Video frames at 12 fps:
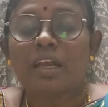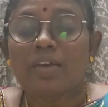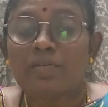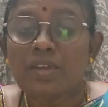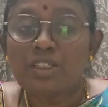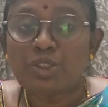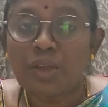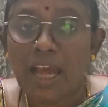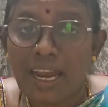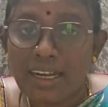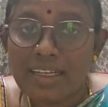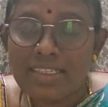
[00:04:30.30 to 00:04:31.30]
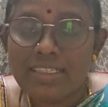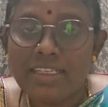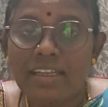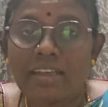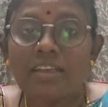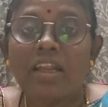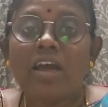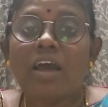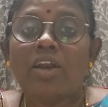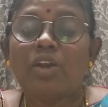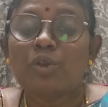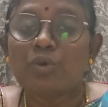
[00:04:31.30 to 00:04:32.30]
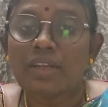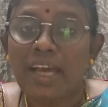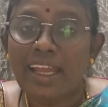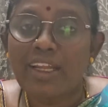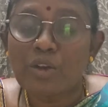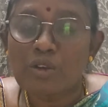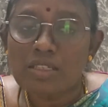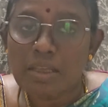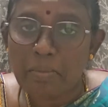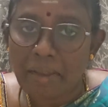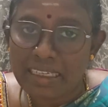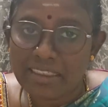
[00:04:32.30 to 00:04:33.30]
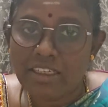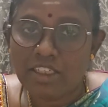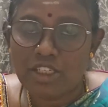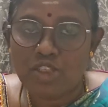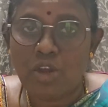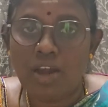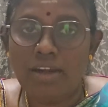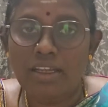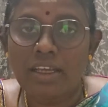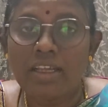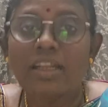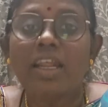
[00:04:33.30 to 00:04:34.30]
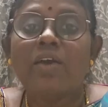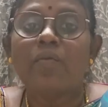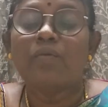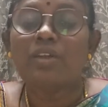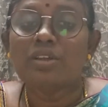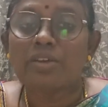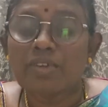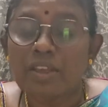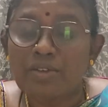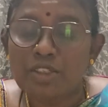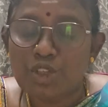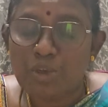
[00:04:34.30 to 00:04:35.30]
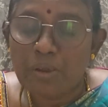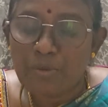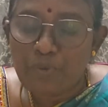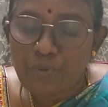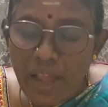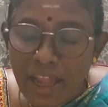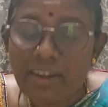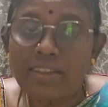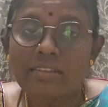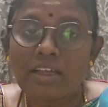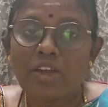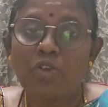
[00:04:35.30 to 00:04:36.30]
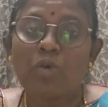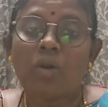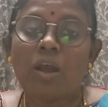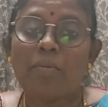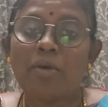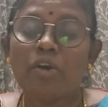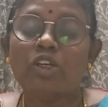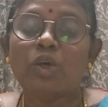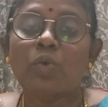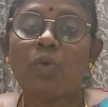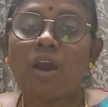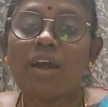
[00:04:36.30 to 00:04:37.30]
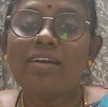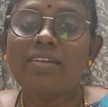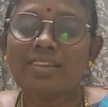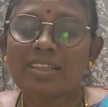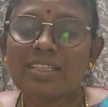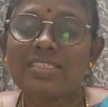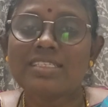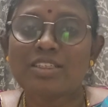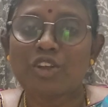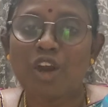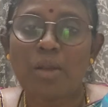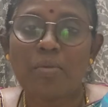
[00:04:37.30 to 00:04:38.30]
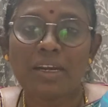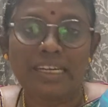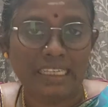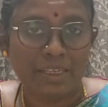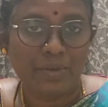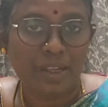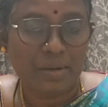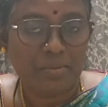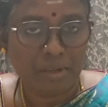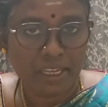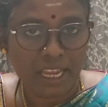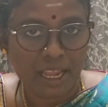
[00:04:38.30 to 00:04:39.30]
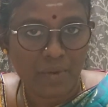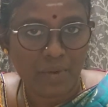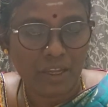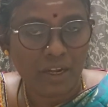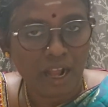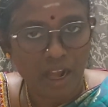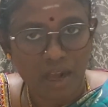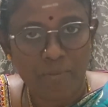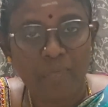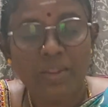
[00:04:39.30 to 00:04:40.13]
we should understand, to diagnose a mental disorder, we should be very thorough about what this normal deviant behavior are,